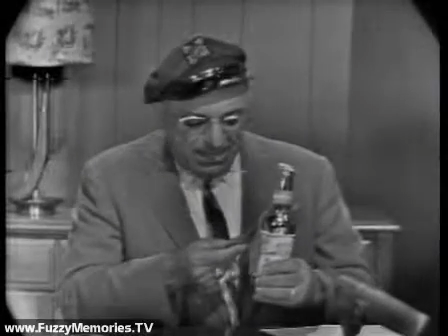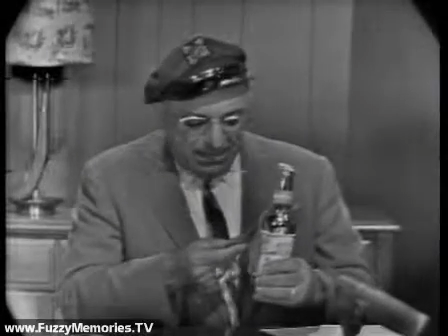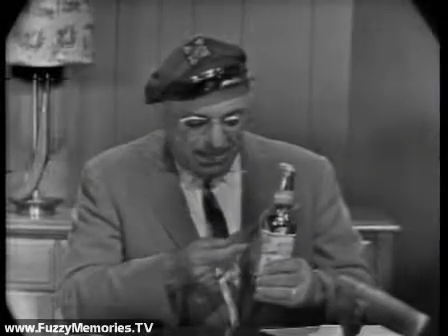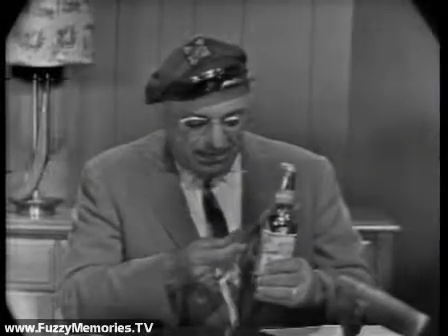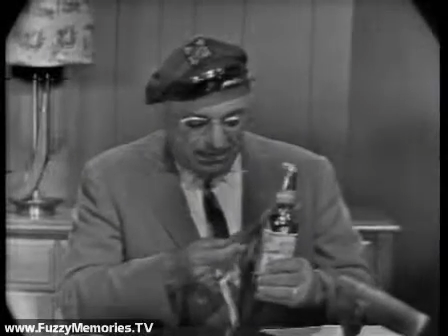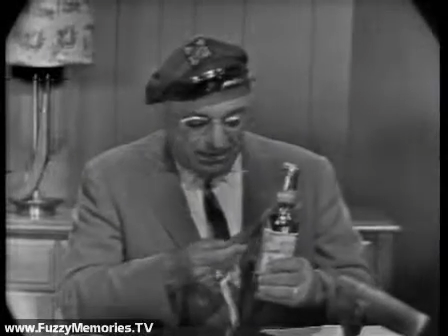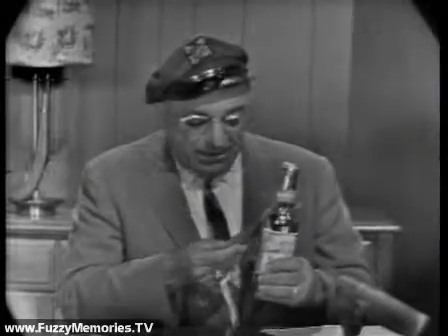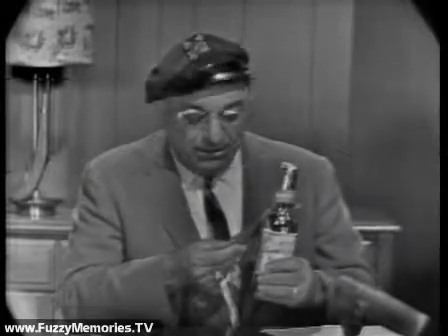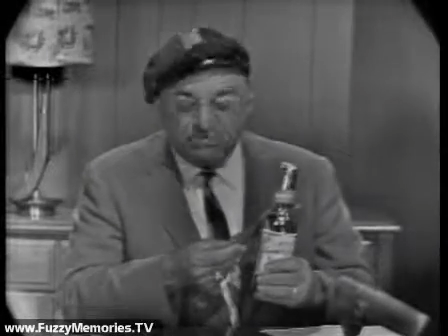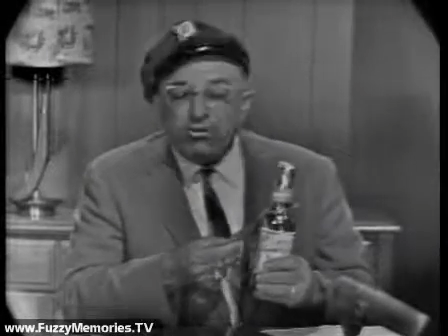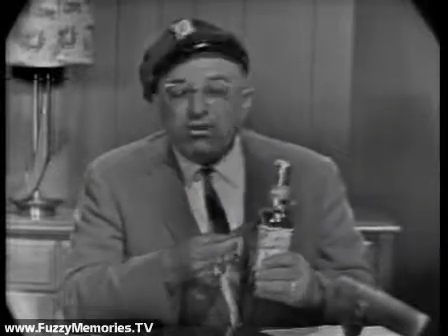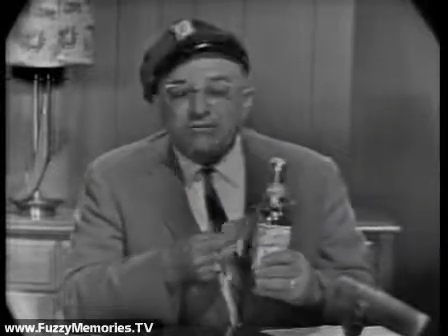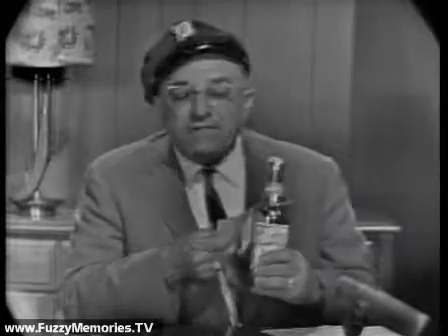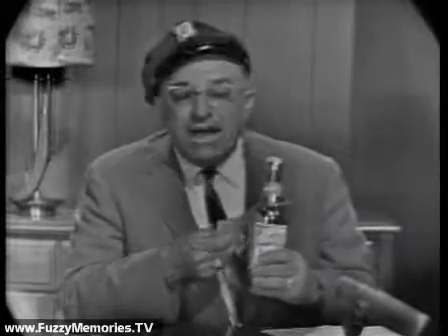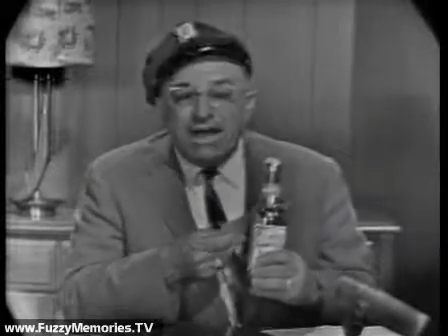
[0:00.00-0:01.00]
And, uh, of
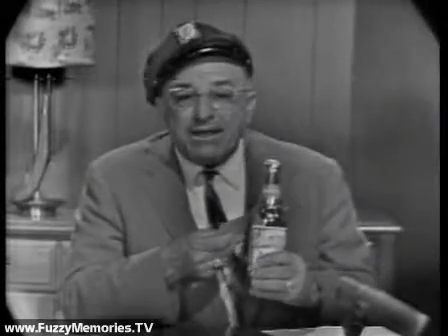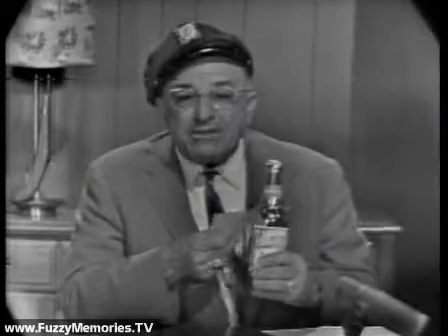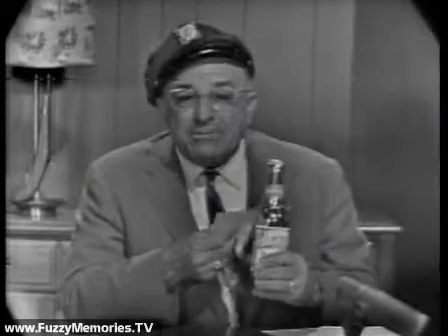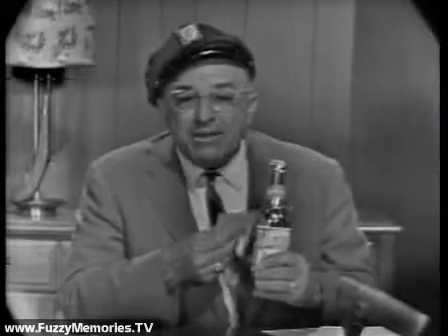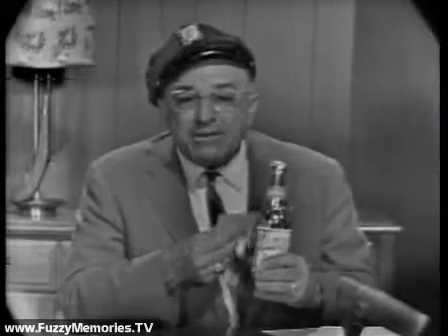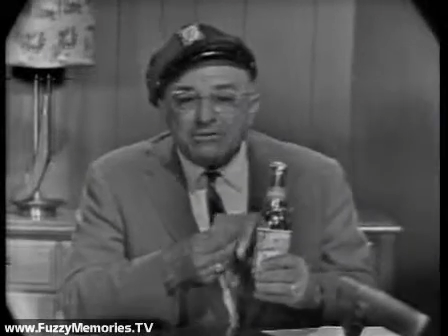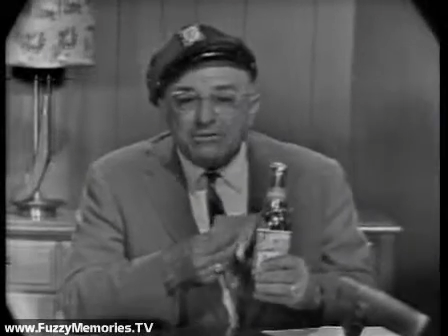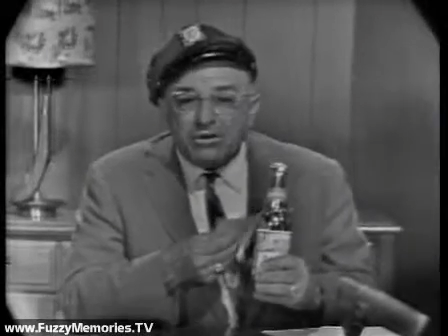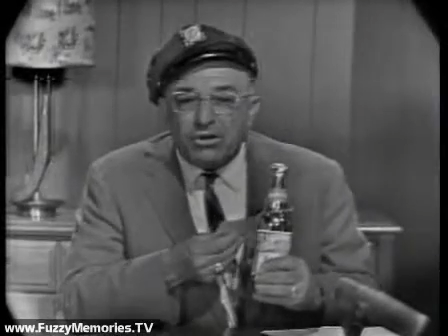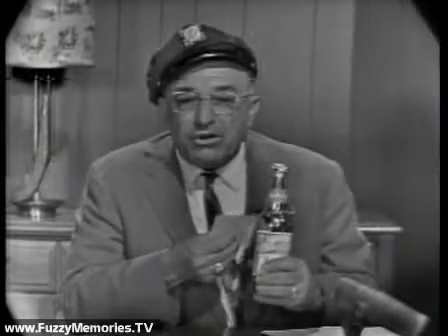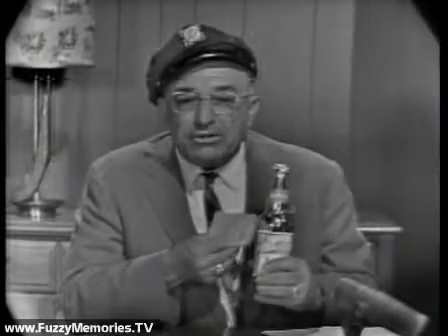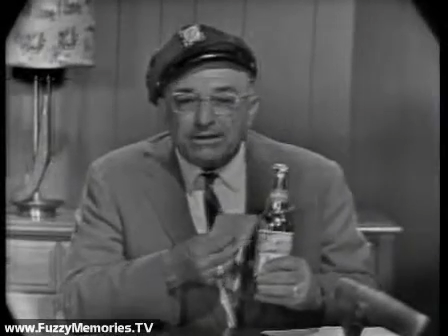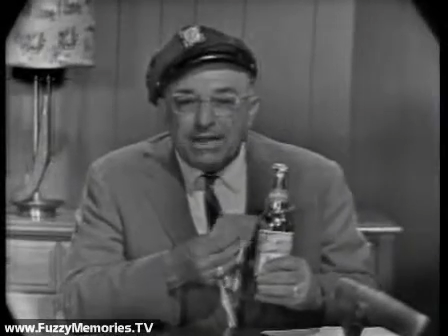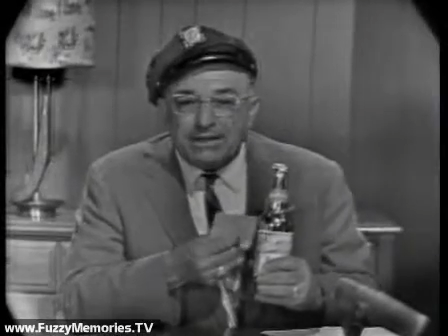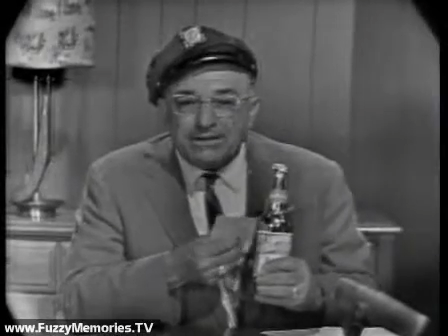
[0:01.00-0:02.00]
course, I had to make a
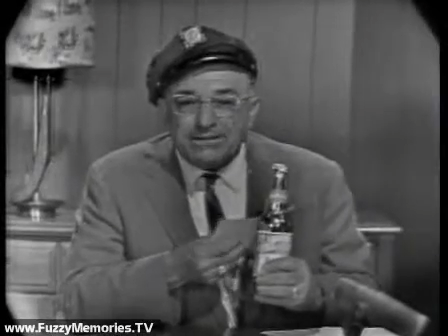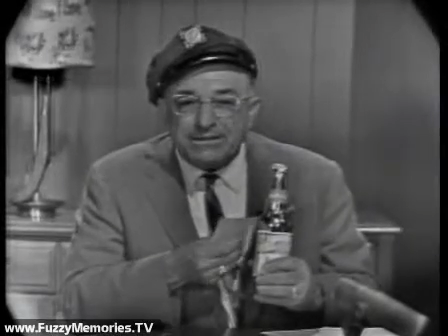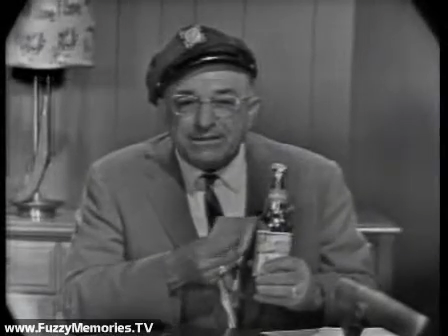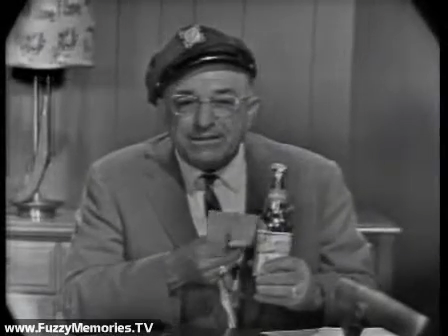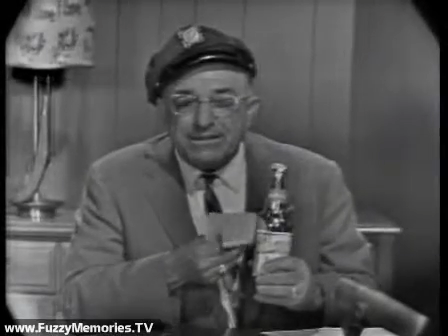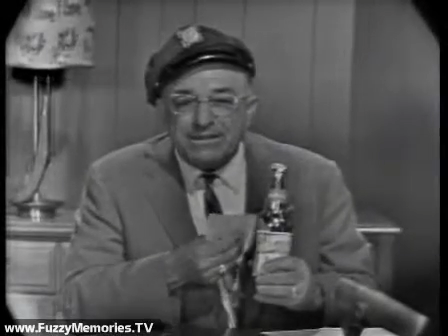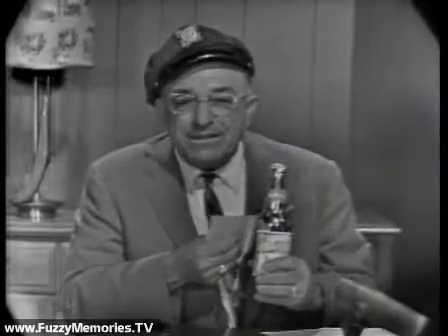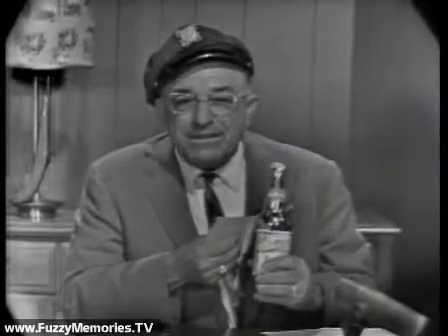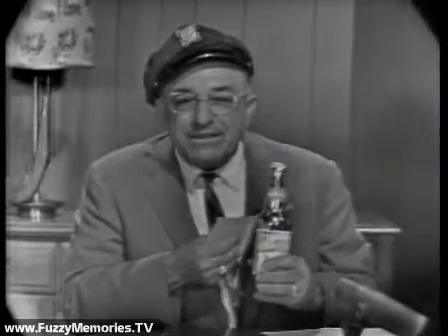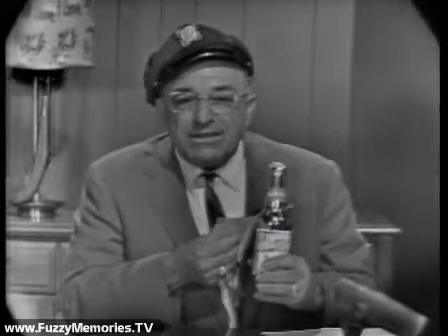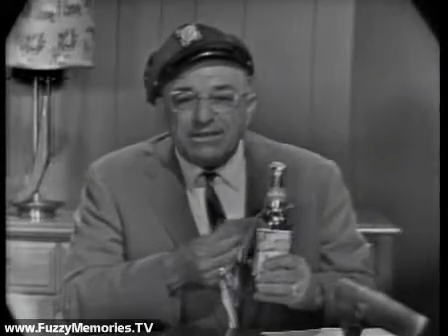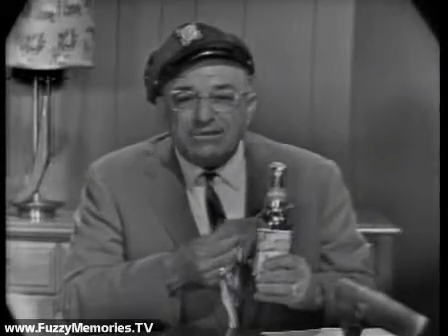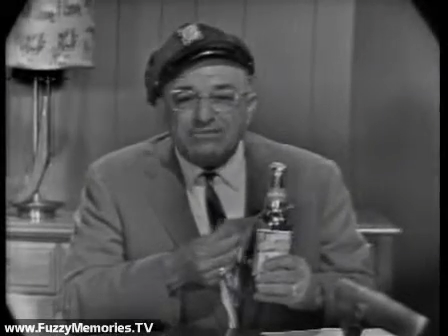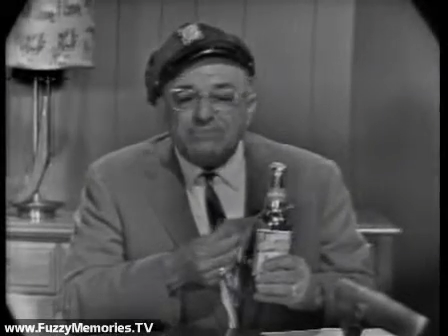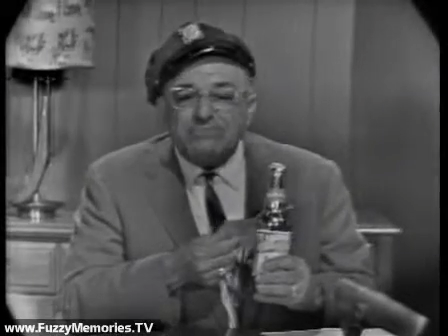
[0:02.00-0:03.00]
talk down at the
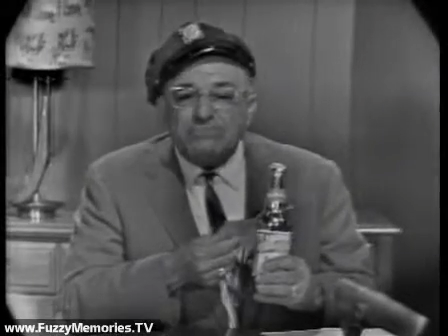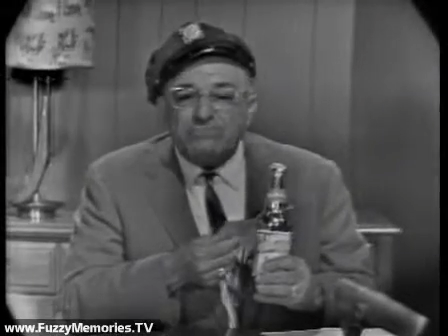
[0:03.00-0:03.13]
uh,